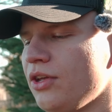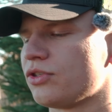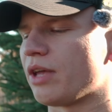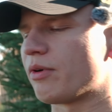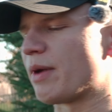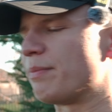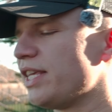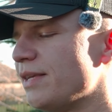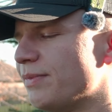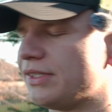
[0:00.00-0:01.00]
So that way my
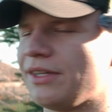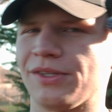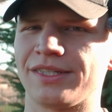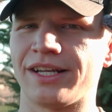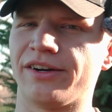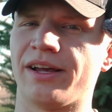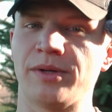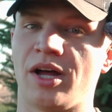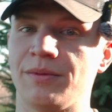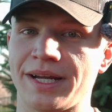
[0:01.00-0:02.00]
peep is still centered up
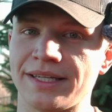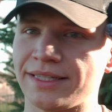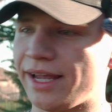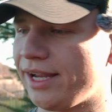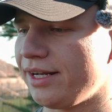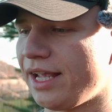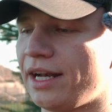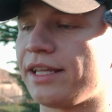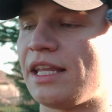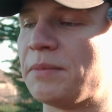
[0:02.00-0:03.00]
on my sight,
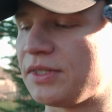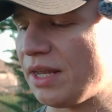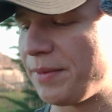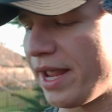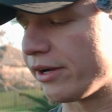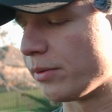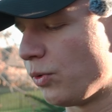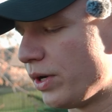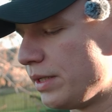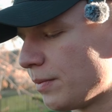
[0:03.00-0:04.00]
and I keep the same anchor
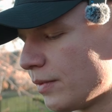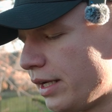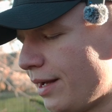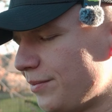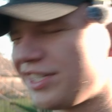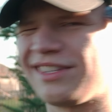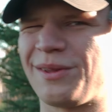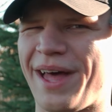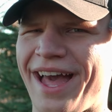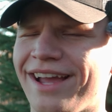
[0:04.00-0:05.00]
point. Just a
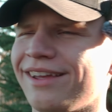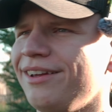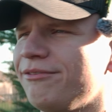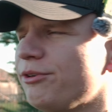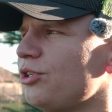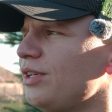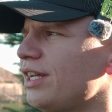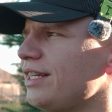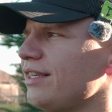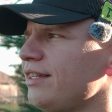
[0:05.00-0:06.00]
little hack for shooting
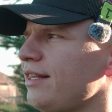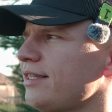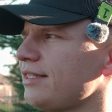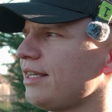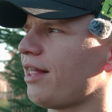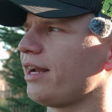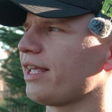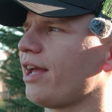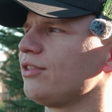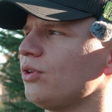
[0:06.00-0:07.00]
at distance. I see a lot of
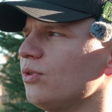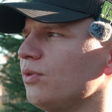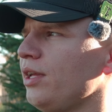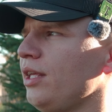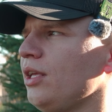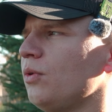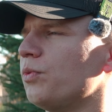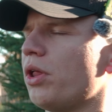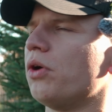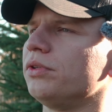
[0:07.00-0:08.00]
guys who
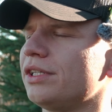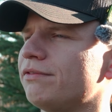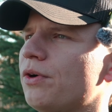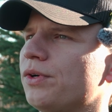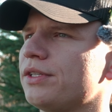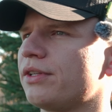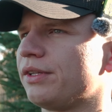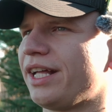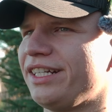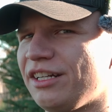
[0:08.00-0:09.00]
will only focus
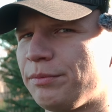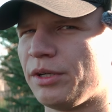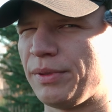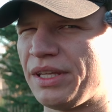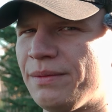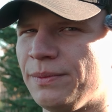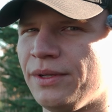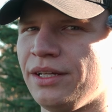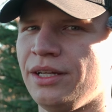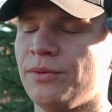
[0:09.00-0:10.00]
on lining up their peep,
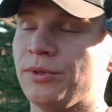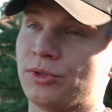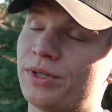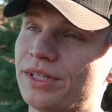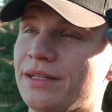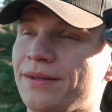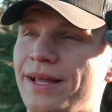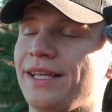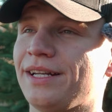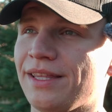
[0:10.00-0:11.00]
which really,
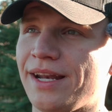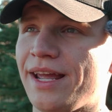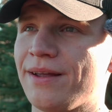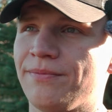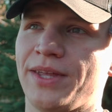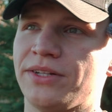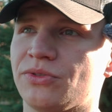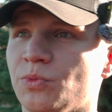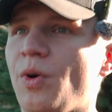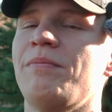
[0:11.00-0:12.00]
at the end of the day,
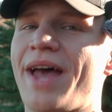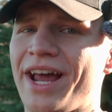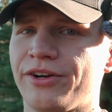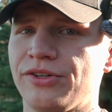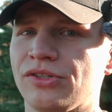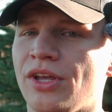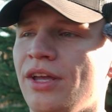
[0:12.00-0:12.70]
that's what matters.